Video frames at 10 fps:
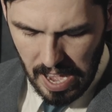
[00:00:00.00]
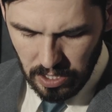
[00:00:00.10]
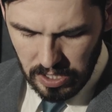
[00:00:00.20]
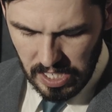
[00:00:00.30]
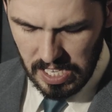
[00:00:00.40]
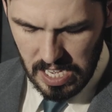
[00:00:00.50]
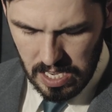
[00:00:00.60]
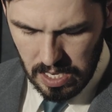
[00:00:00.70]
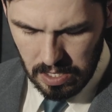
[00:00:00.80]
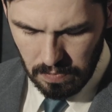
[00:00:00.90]

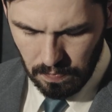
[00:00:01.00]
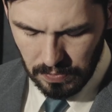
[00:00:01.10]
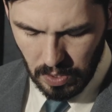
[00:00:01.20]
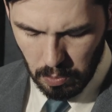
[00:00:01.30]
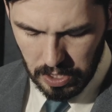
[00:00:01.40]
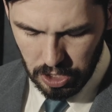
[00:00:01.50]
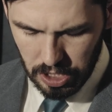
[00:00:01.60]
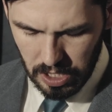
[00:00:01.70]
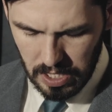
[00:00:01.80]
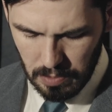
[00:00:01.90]
altikia,
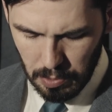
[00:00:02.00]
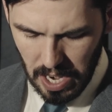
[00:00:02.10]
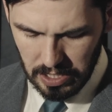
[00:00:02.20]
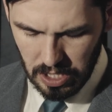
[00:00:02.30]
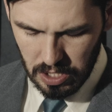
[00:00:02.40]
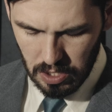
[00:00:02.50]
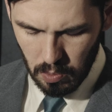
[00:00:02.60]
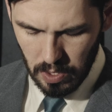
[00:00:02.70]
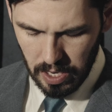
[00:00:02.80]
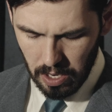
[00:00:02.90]
which is a practice
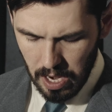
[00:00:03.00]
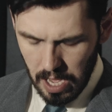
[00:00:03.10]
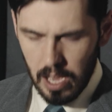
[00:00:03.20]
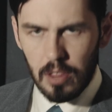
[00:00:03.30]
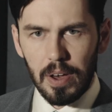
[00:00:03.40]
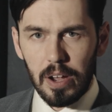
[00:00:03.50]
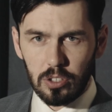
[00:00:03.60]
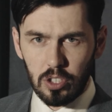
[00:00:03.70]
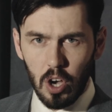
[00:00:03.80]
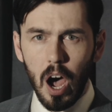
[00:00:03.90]
where they are
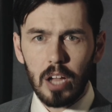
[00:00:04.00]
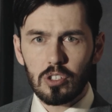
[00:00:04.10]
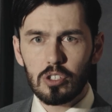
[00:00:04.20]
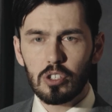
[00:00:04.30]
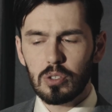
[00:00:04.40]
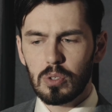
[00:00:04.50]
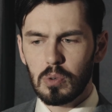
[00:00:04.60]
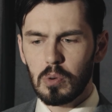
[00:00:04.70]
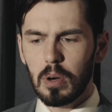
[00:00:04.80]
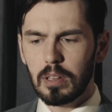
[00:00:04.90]
taught
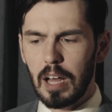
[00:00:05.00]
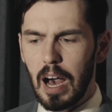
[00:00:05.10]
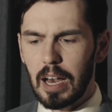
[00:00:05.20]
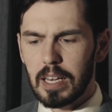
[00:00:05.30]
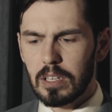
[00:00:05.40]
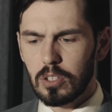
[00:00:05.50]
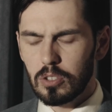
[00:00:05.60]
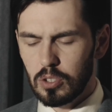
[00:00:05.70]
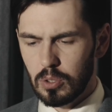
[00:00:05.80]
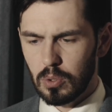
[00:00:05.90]
to lie
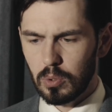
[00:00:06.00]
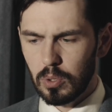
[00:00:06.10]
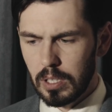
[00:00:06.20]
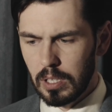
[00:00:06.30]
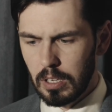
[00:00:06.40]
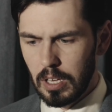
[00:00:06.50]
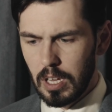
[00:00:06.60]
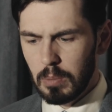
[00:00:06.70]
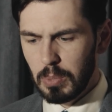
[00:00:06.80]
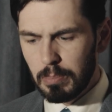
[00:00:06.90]
to
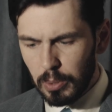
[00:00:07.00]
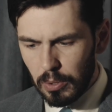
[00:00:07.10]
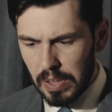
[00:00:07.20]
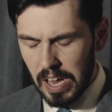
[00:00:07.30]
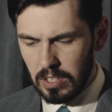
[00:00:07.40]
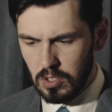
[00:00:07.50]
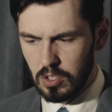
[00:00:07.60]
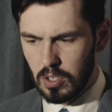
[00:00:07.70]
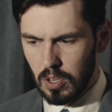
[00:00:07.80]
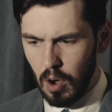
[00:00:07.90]
people
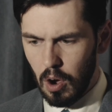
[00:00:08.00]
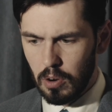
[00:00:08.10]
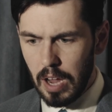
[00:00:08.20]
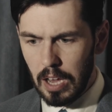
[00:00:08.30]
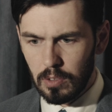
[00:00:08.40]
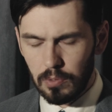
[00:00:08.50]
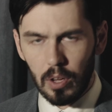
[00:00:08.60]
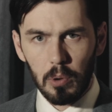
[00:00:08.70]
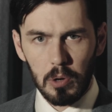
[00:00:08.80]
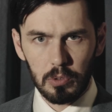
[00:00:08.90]
that are not of
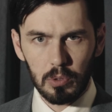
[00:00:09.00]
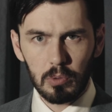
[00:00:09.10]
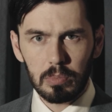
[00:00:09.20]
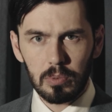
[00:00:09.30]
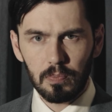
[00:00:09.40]
their own group.